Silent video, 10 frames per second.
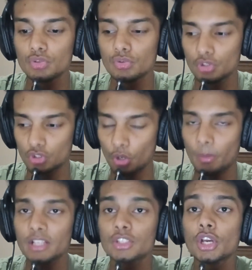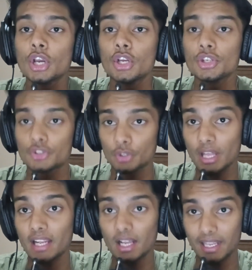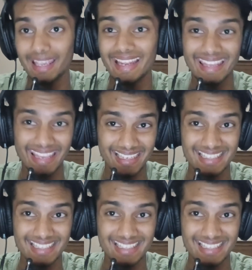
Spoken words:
so much so that I can get